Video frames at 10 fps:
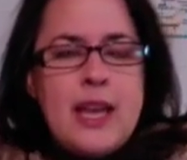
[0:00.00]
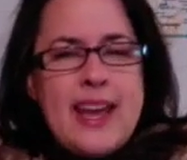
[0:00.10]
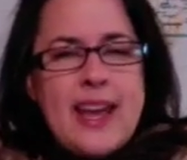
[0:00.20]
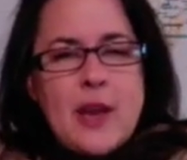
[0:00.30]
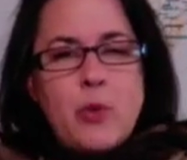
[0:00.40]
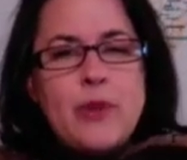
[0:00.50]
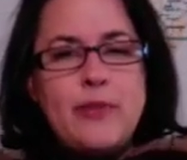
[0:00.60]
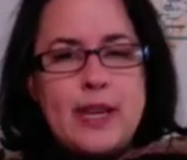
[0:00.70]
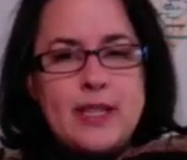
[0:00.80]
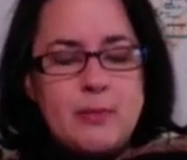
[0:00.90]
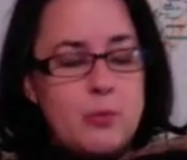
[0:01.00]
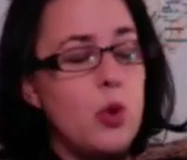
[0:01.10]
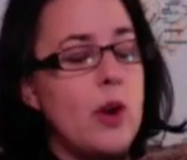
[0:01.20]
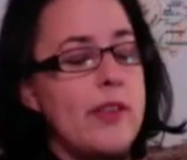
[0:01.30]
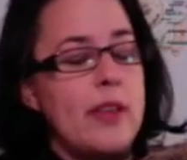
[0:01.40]
And I would have liked it
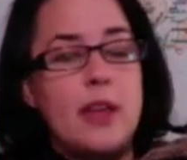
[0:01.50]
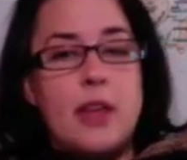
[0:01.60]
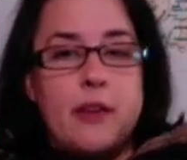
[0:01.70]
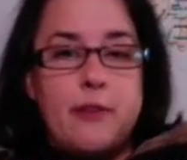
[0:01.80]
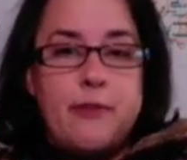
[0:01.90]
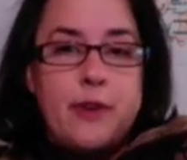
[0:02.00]
more, I think, if